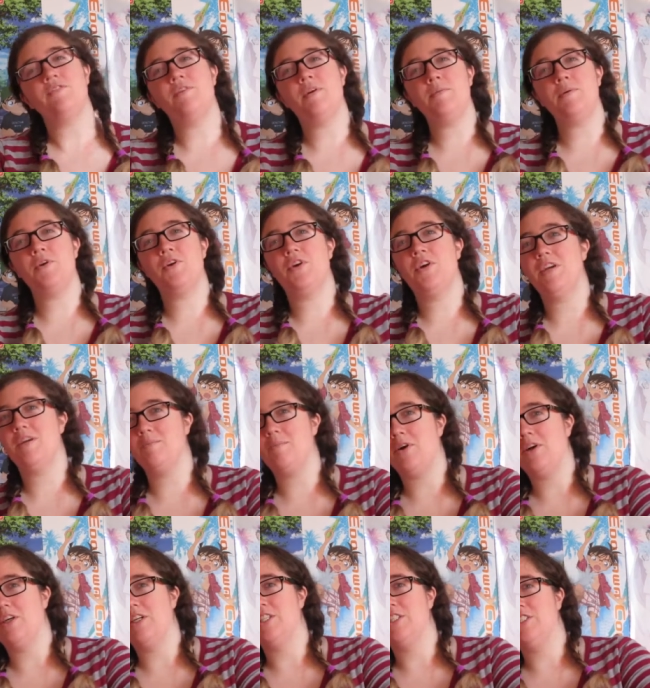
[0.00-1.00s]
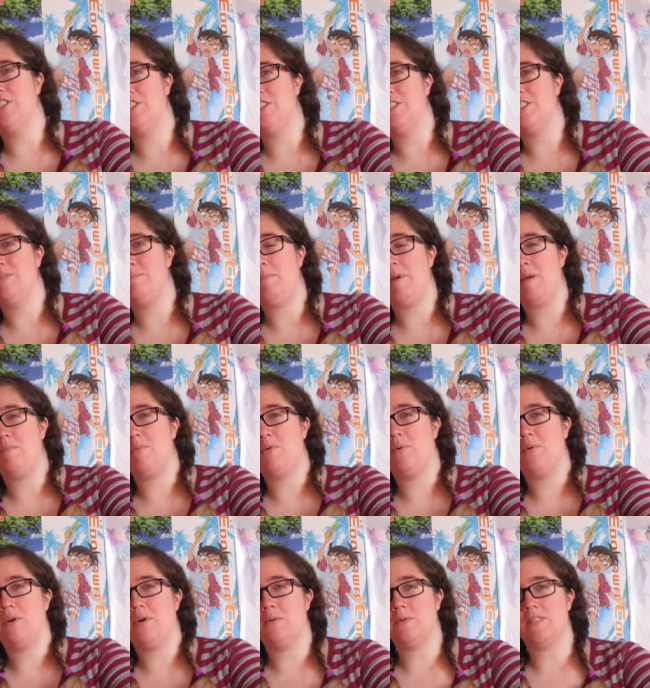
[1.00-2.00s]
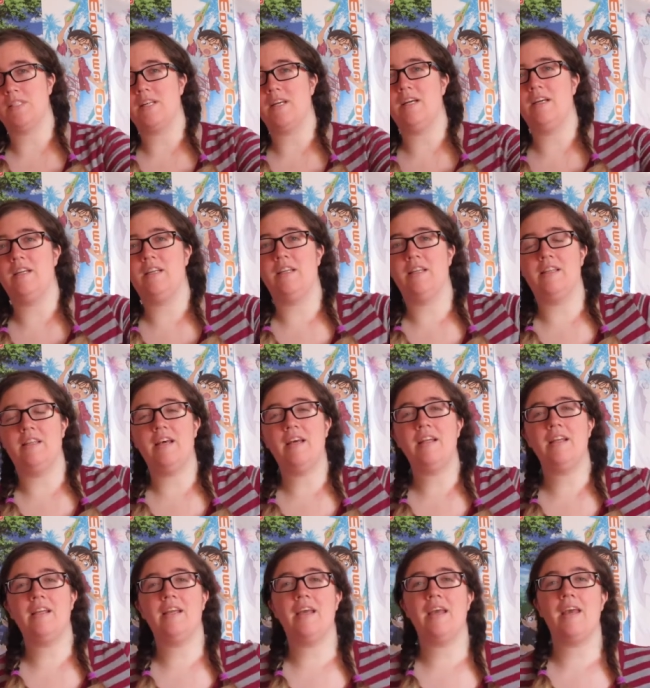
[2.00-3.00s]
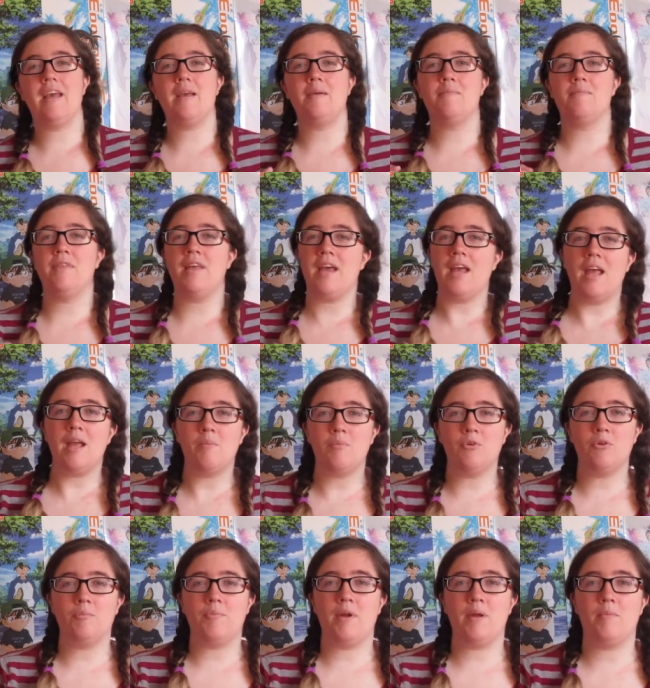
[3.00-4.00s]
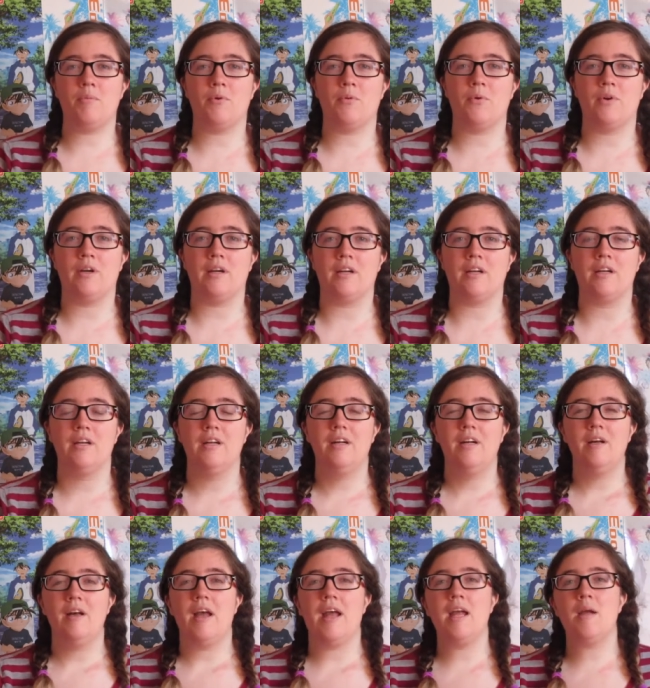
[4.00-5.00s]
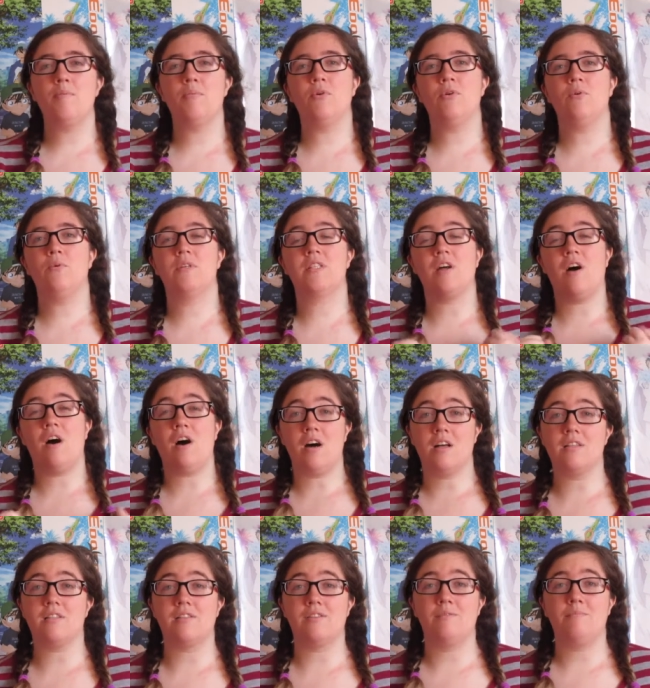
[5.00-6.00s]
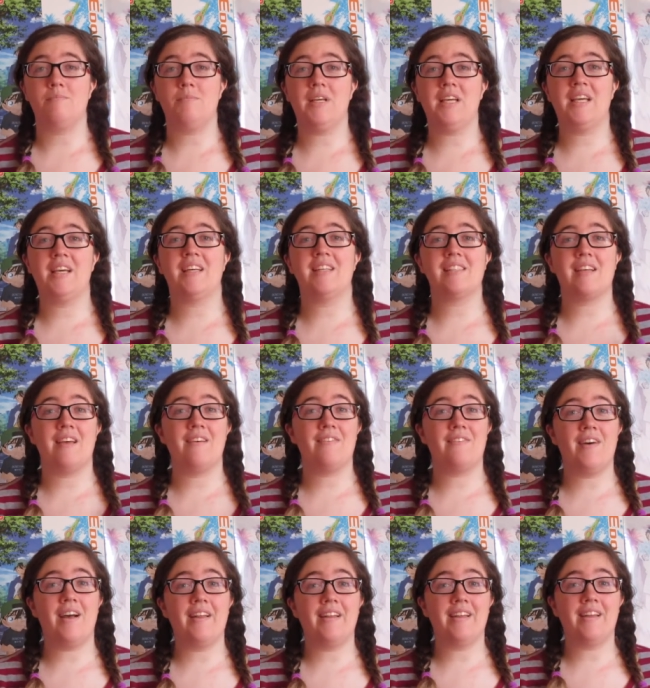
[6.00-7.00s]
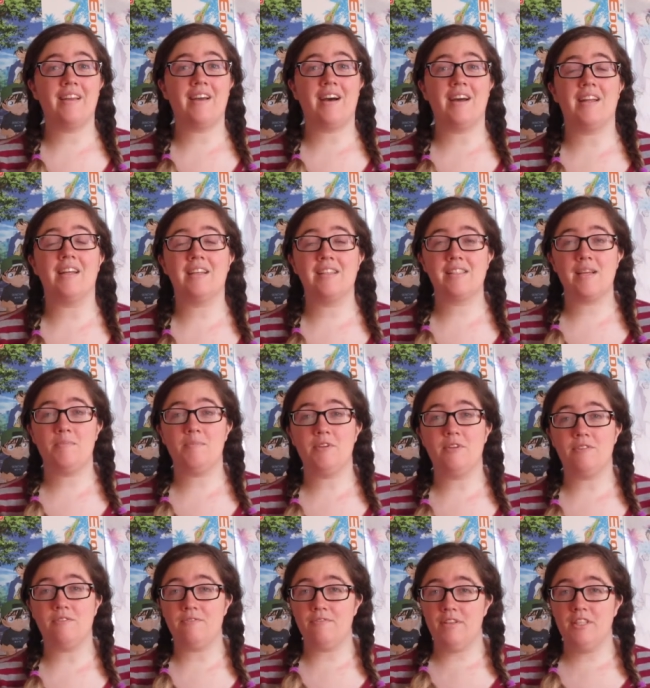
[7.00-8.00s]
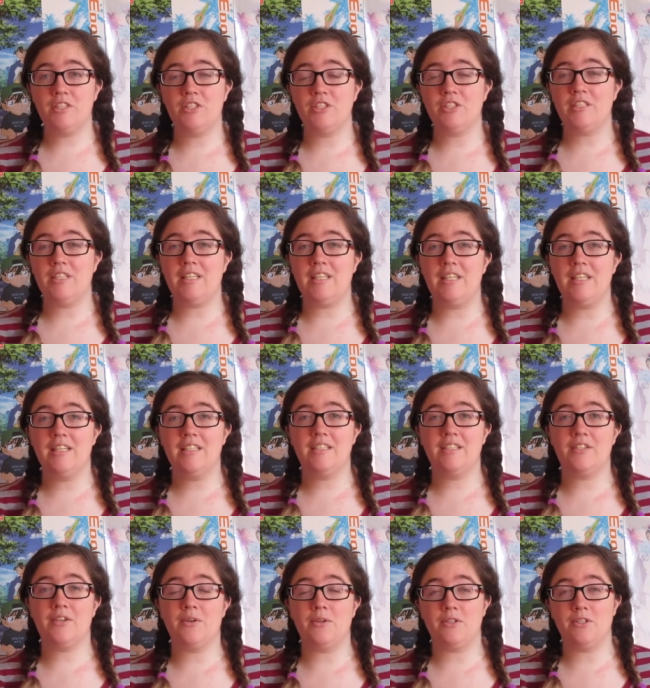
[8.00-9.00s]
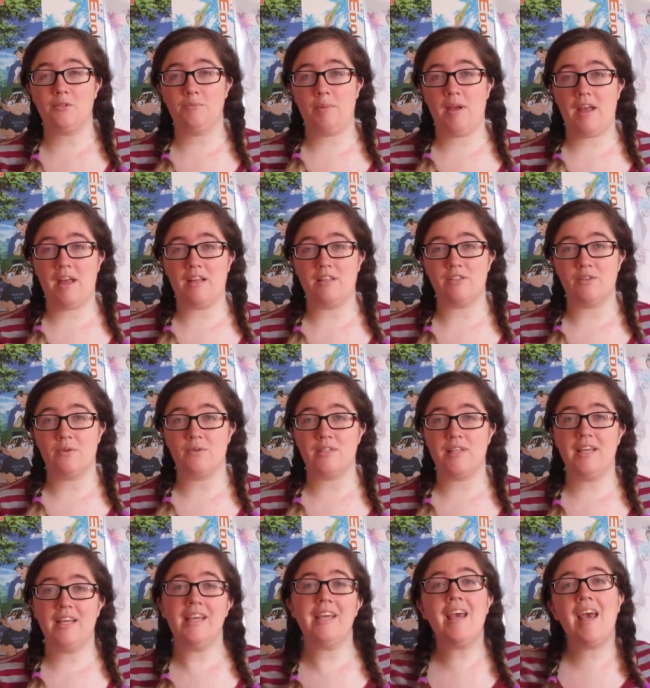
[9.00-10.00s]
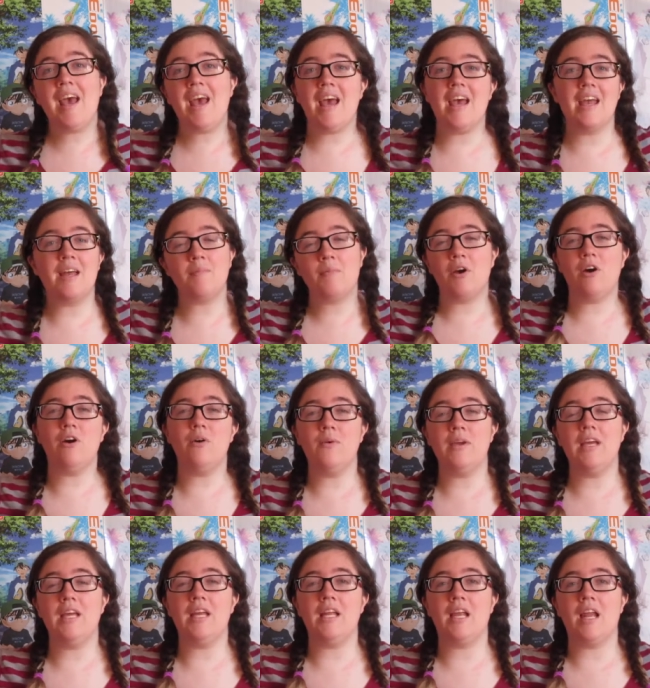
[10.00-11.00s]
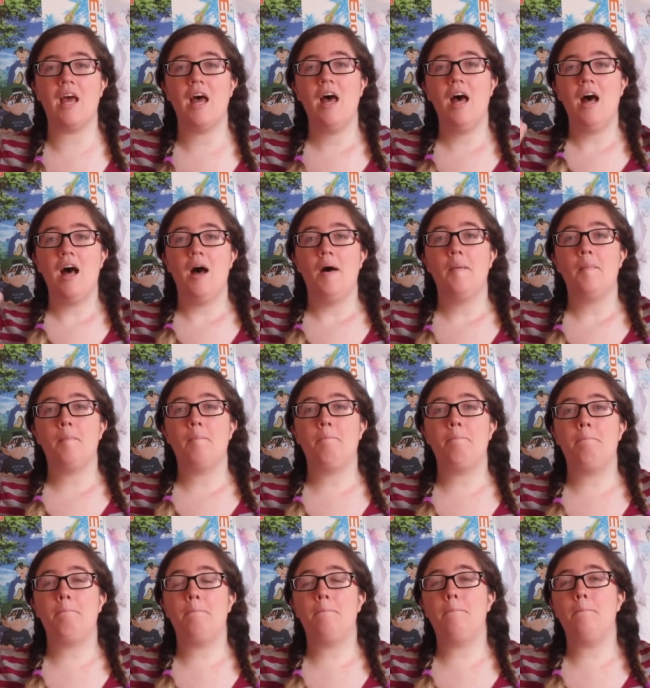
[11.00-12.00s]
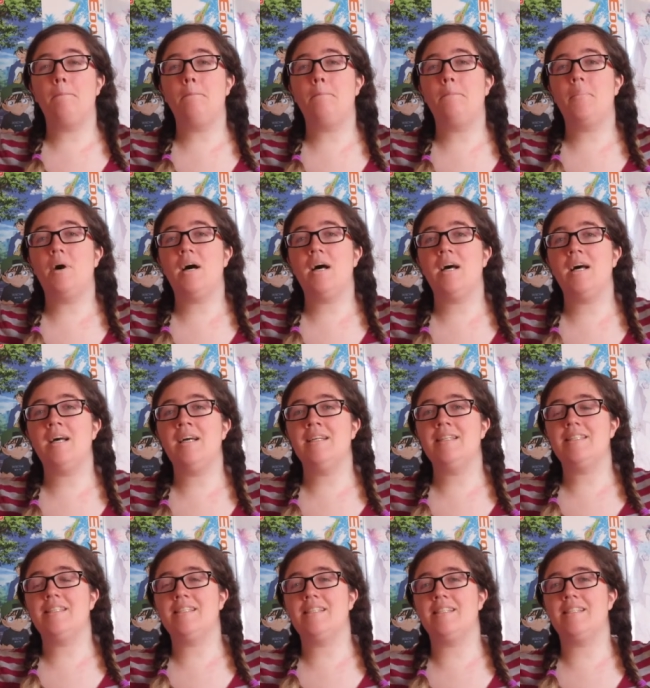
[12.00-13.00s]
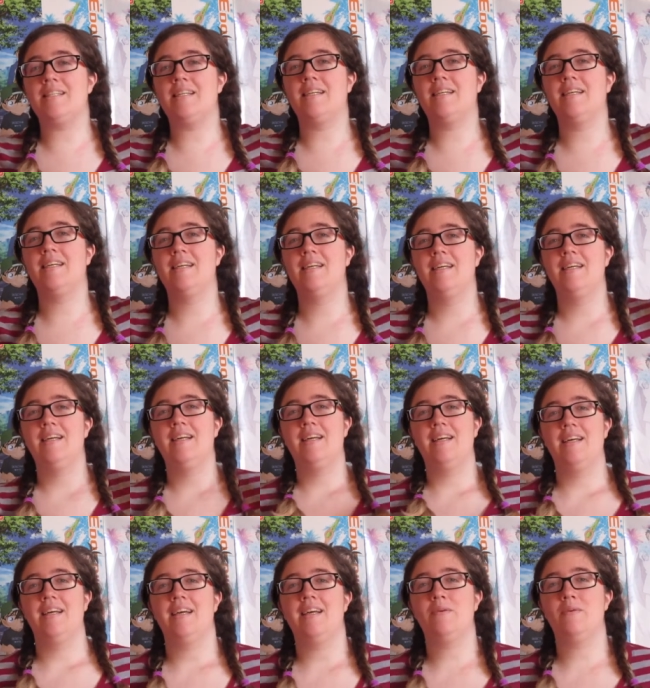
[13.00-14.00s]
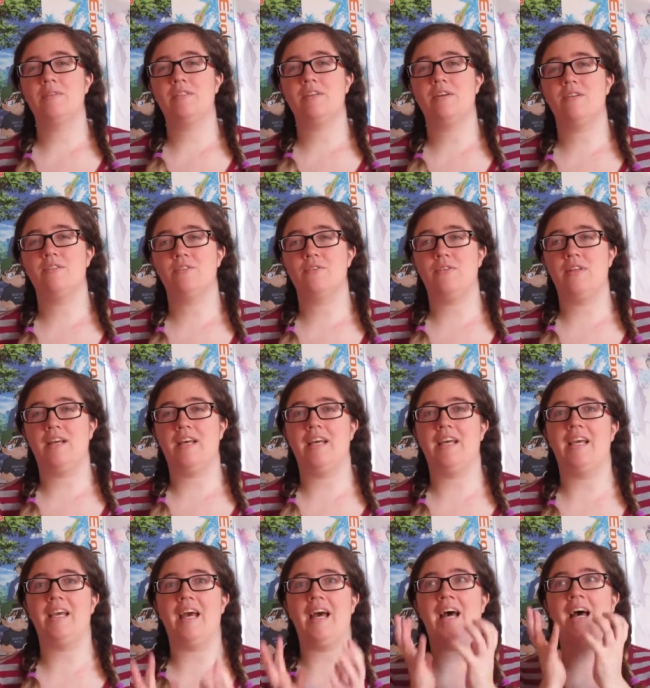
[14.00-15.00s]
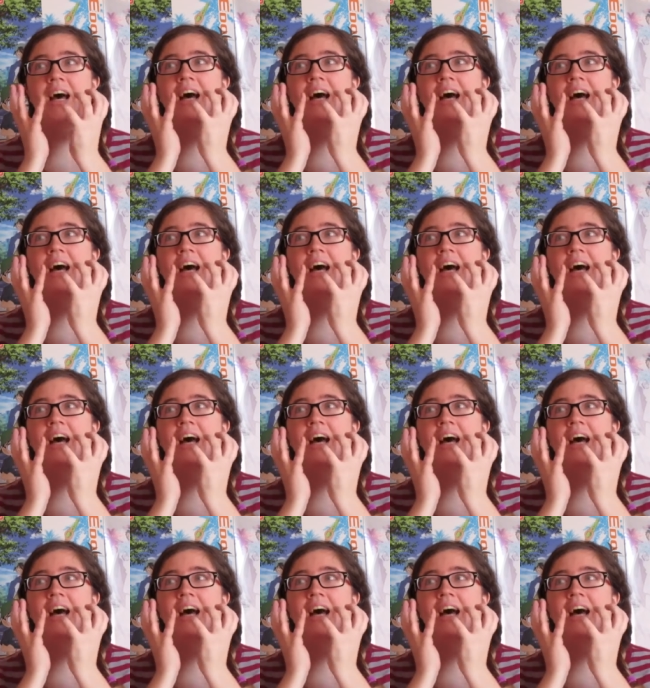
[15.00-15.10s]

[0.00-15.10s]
February and March, paperwork was done. Then came the April paperwork. April was awesome because I finally got accepted officially to go to Japan, so I was like, yay, I'm going! But it was also like,